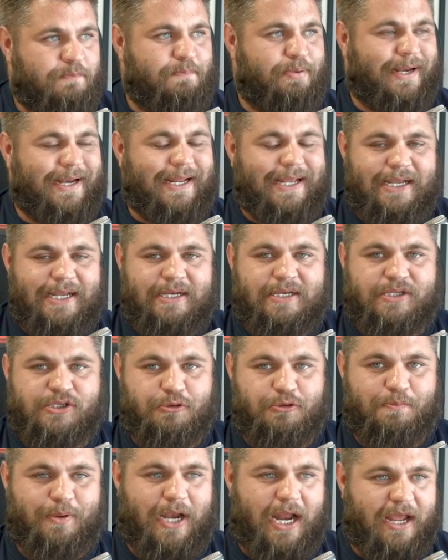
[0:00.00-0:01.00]
bleed
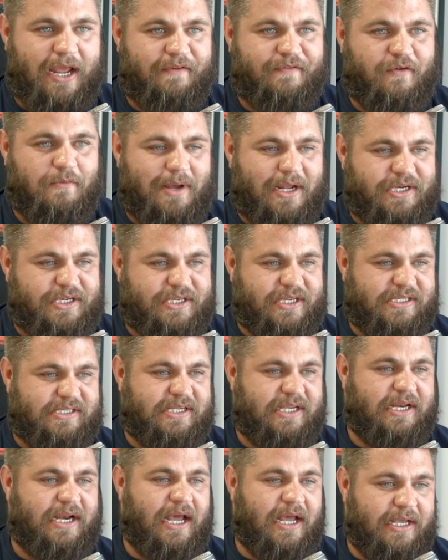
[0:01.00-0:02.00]
to play for Manchester
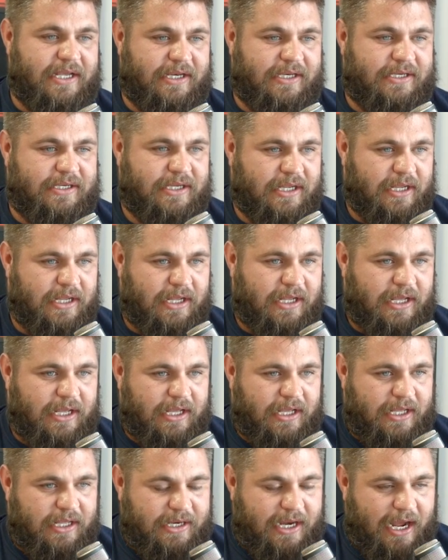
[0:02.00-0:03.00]
United.
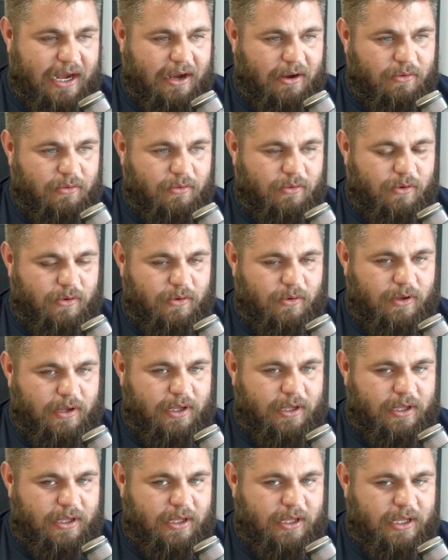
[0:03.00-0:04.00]
Now,
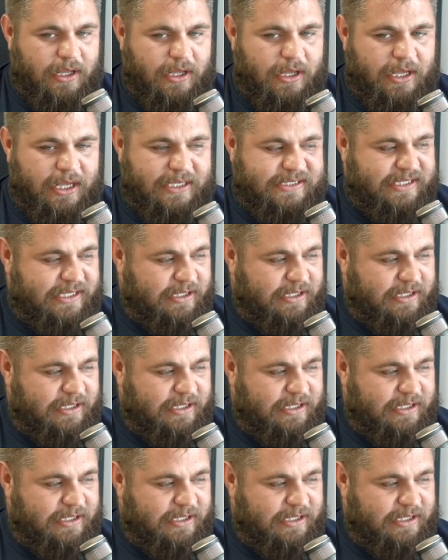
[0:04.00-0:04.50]
his